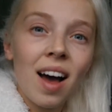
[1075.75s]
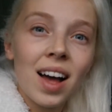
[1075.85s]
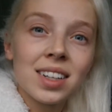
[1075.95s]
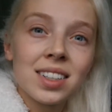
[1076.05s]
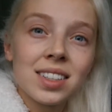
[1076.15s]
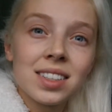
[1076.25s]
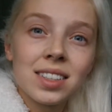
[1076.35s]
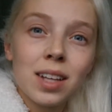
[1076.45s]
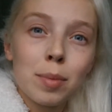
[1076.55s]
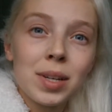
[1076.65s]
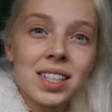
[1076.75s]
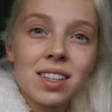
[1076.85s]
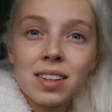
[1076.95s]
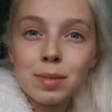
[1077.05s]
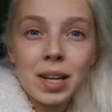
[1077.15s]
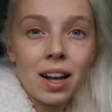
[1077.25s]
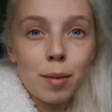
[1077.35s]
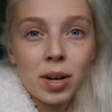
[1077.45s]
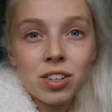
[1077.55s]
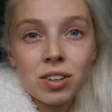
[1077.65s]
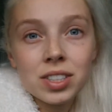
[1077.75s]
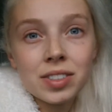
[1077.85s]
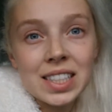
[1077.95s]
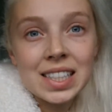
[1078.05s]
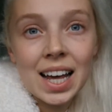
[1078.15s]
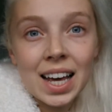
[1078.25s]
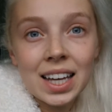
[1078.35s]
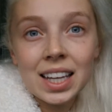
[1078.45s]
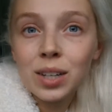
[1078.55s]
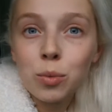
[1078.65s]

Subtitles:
And please don't be like my doctor and say,